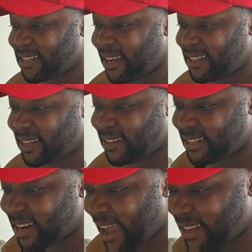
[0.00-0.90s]
See, so
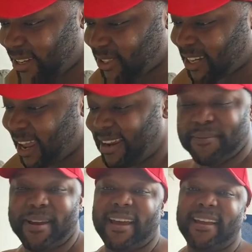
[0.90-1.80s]
he's not
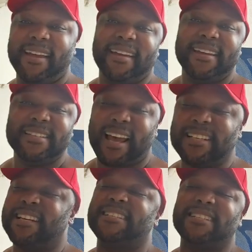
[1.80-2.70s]
hallucinating, man. He's
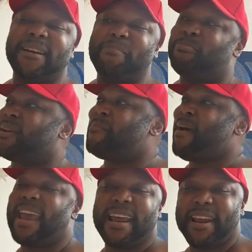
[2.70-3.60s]
not just
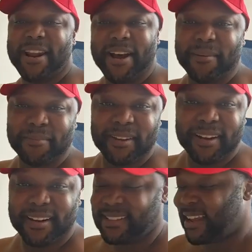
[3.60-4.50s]
making it up,
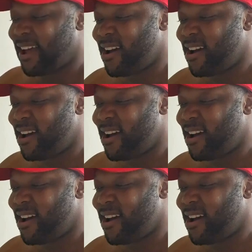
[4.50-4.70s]
you know what I'm saying?